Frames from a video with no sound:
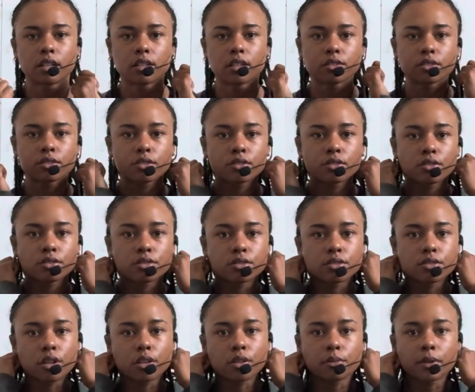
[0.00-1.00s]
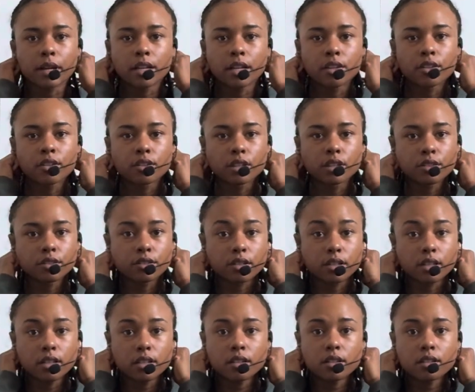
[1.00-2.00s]
So you'll start right underneath your
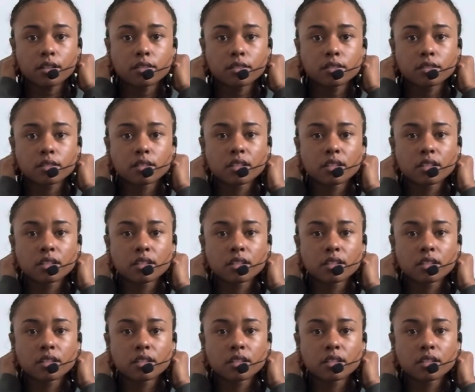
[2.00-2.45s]
ears,